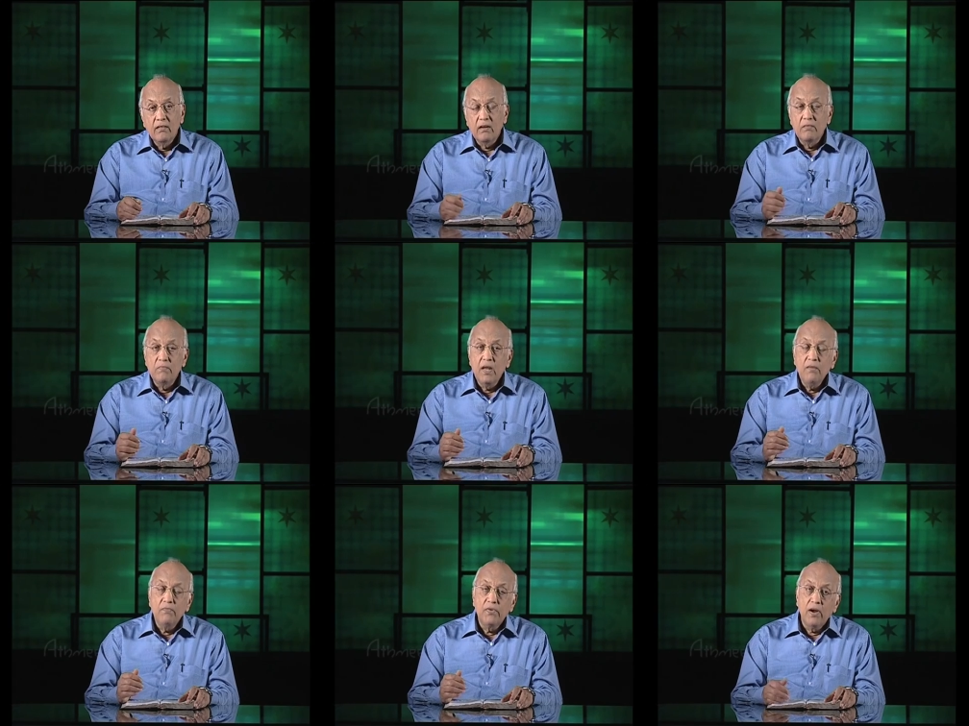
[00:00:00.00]
There are
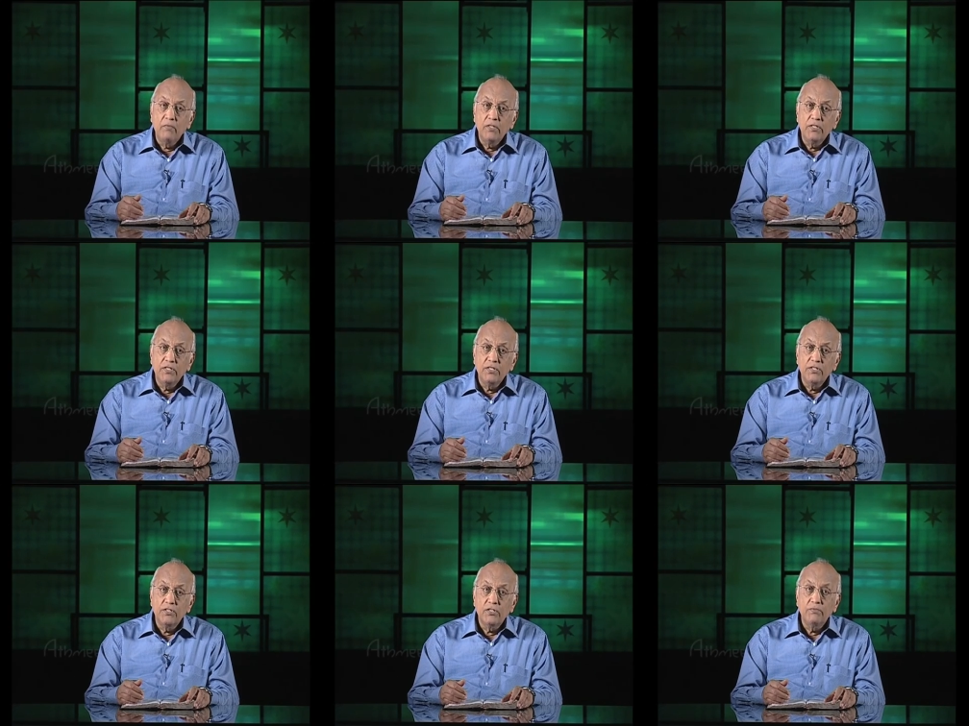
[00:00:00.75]
many
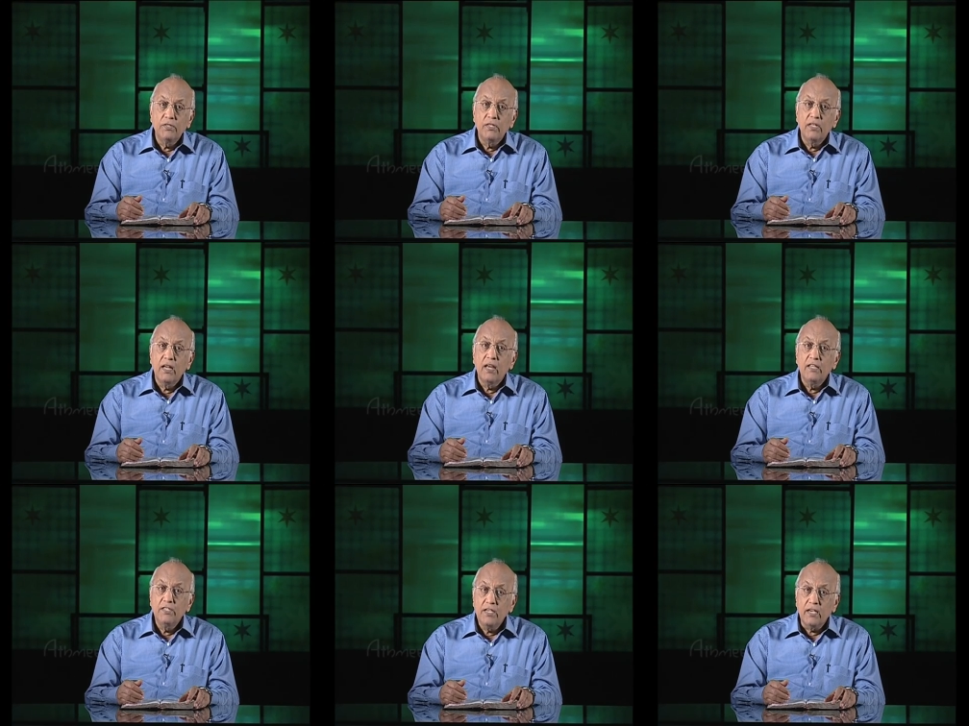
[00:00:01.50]
promises in Scripture. They are
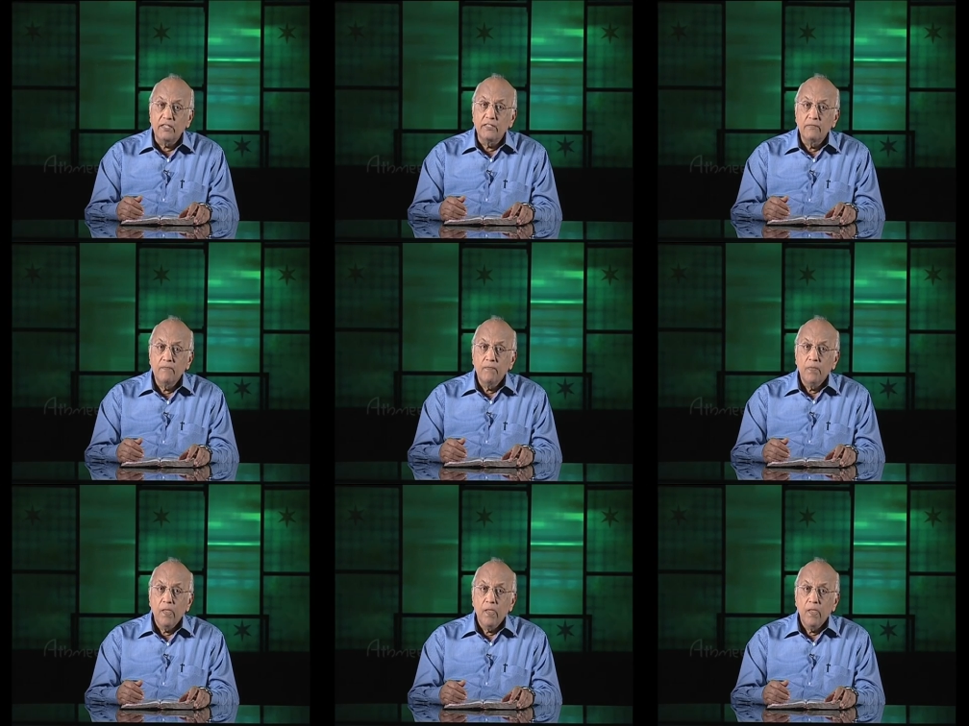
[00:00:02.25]
like checks.